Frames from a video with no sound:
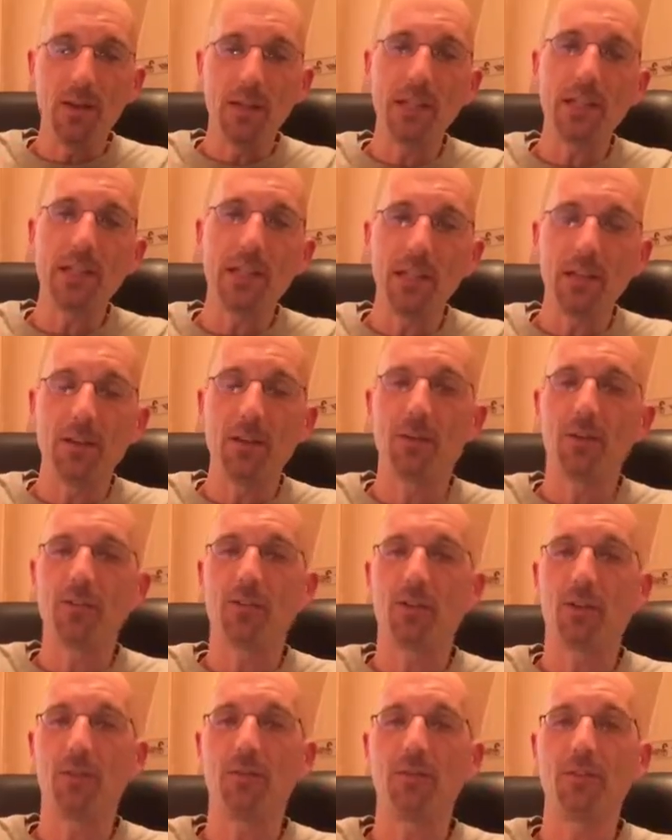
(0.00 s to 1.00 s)
heating of the
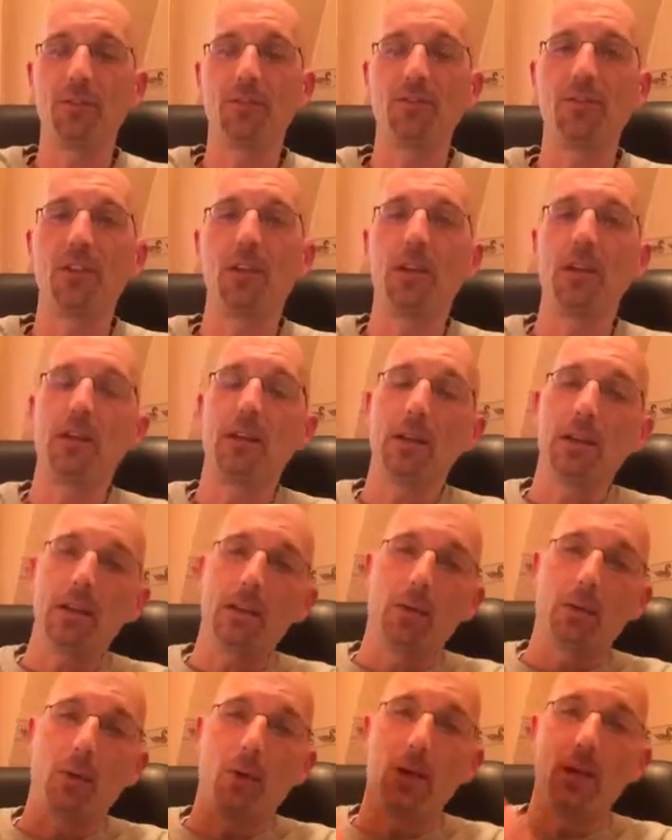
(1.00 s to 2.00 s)
surface.
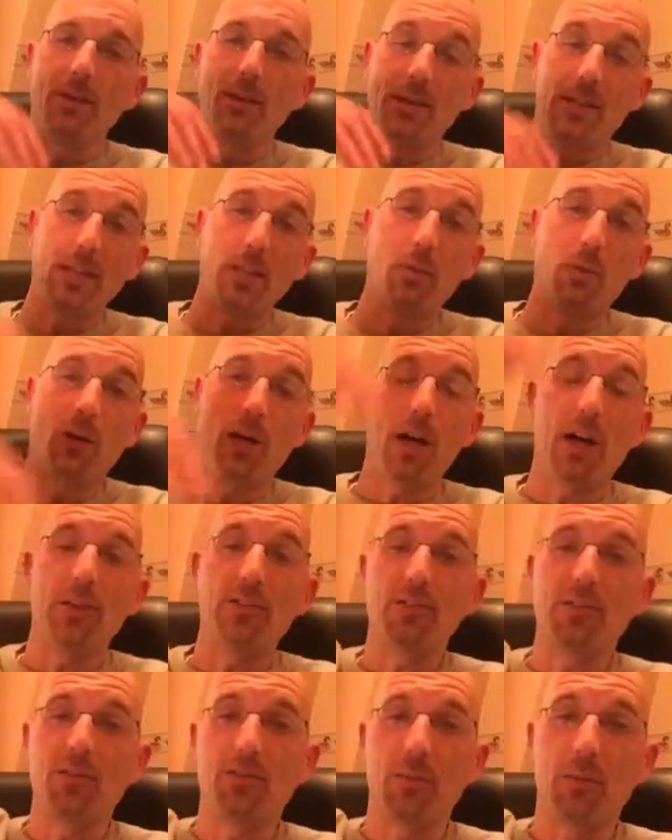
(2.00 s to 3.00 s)
The heat
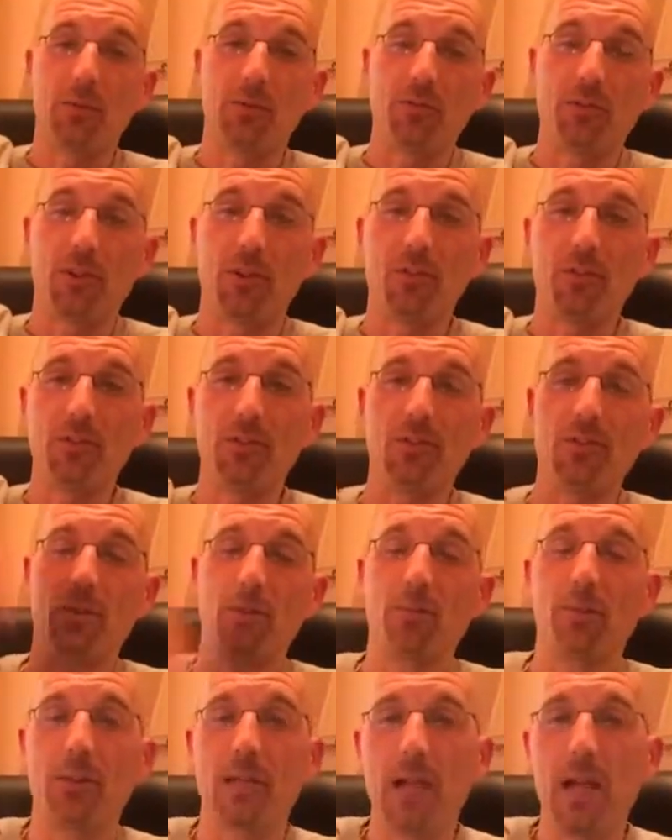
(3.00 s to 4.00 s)
rises from the surface
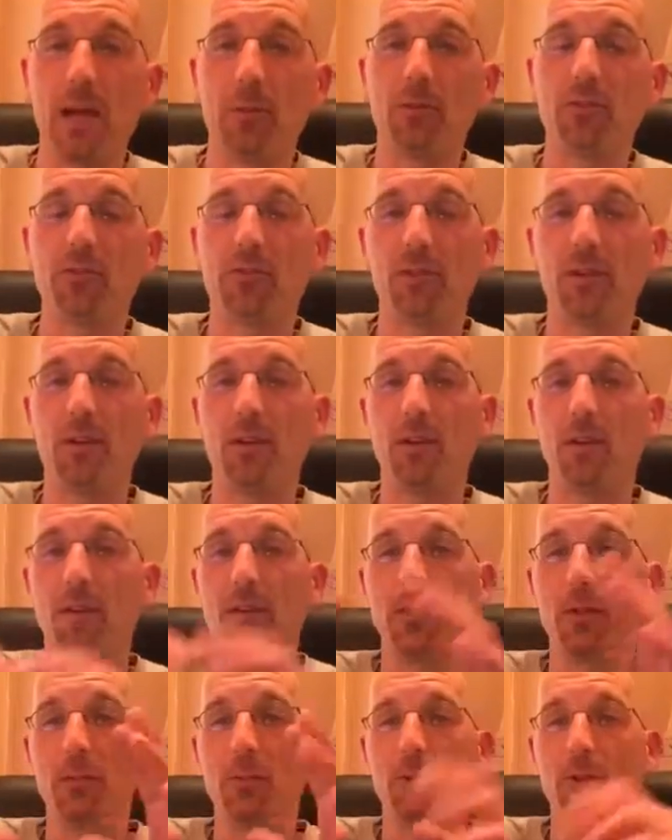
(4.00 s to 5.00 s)
up to the atmosphere, and
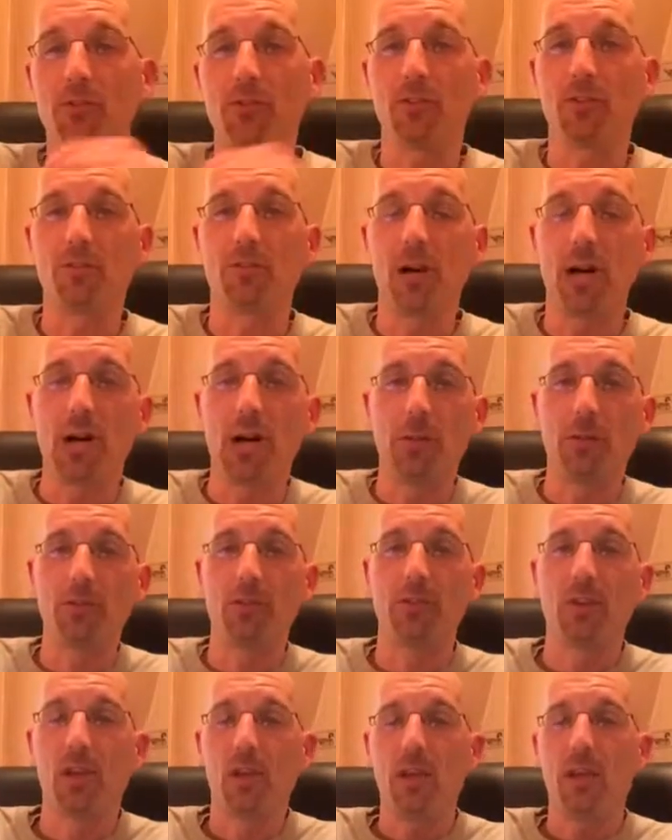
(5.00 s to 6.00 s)
then it builds the
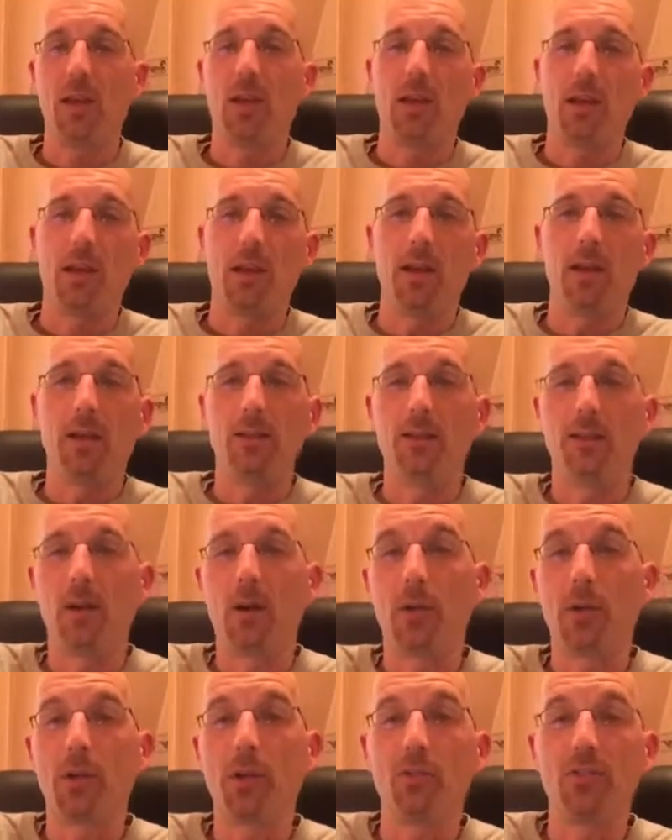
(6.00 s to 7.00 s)
clouds.
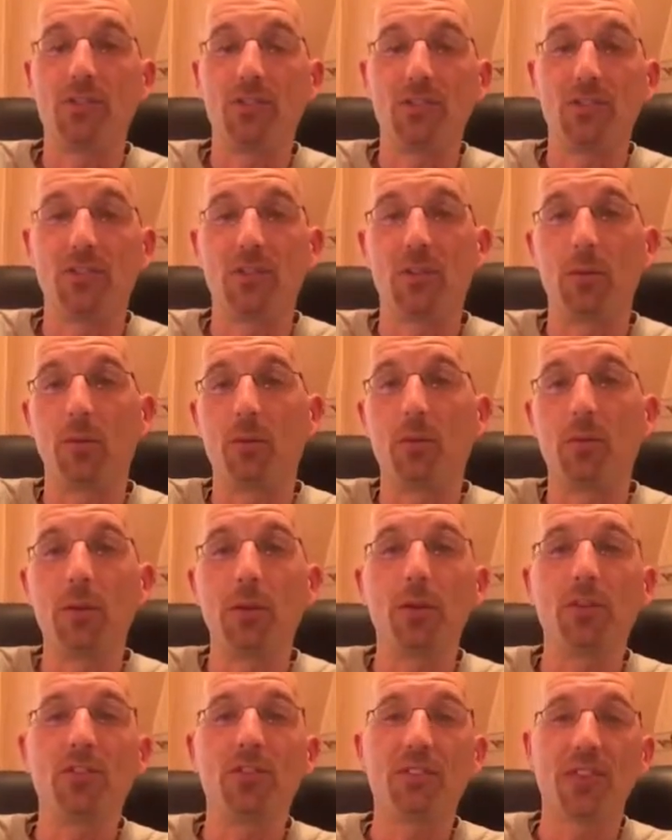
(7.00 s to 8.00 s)
And we could see some pretty
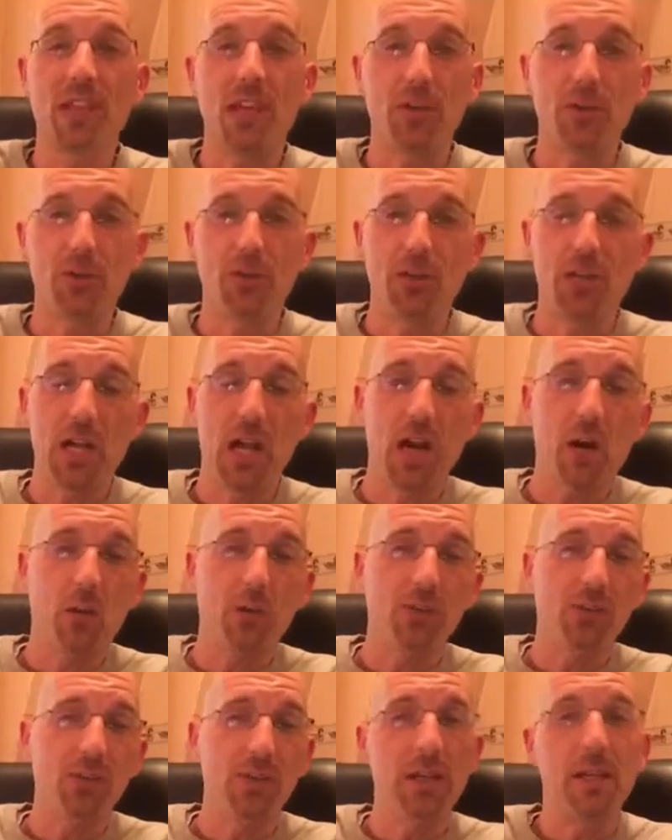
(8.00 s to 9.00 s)
good scattered
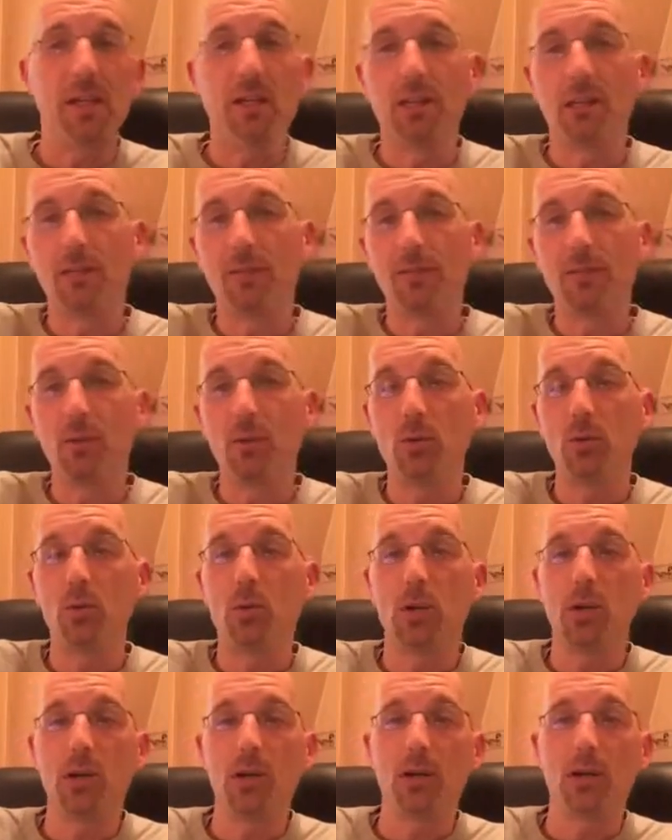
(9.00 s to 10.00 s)
showers and a
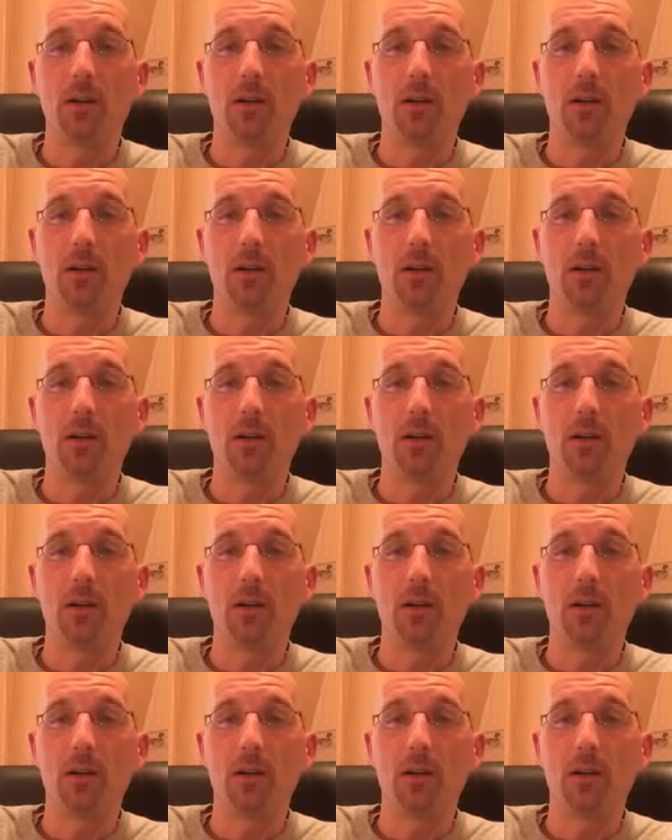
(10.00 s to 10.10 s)
few